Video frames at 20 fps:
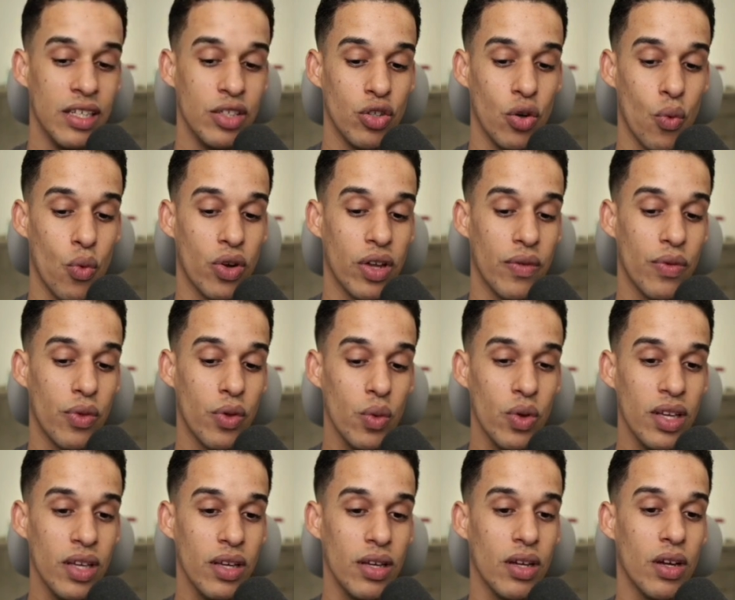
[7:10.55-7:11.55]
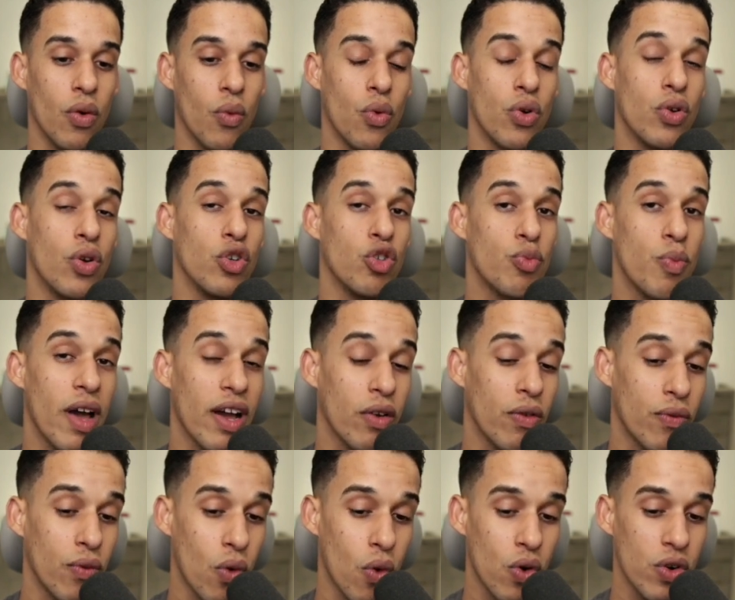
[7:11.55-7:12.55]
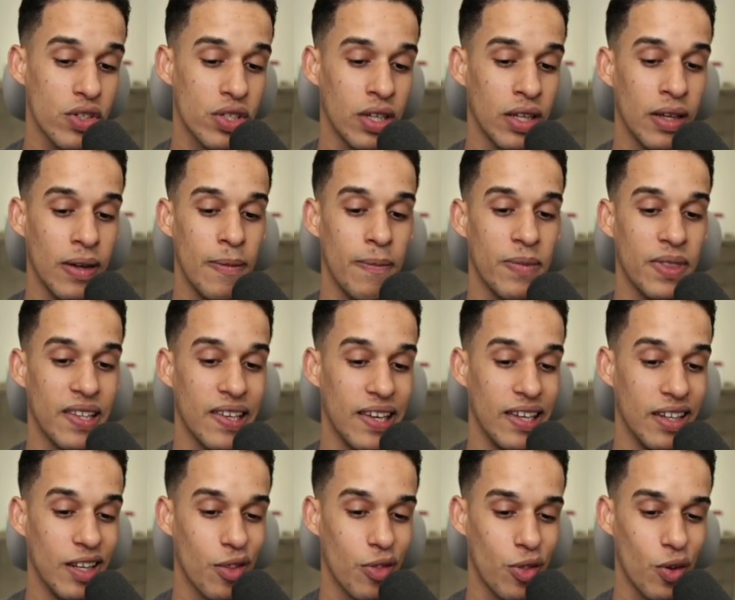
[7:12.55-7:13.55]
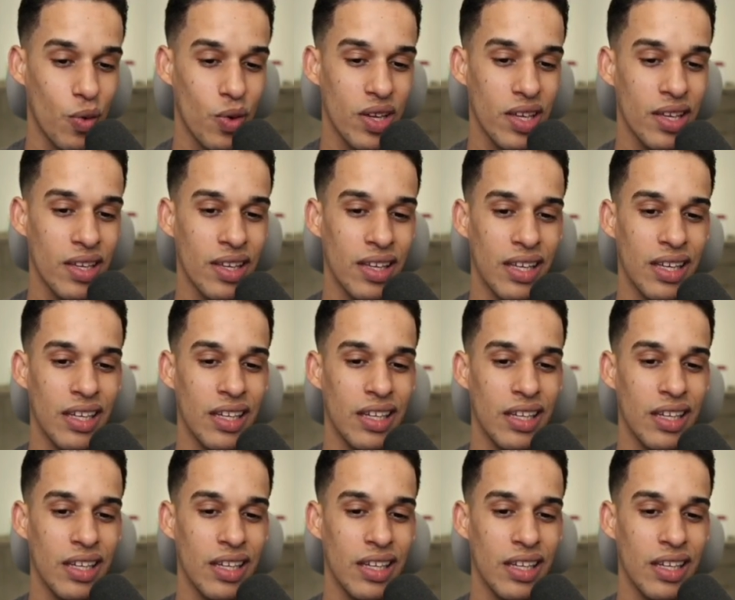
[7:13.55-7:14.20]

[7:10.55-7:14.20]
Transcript: So rook f3, rook goes back, of course, king e3,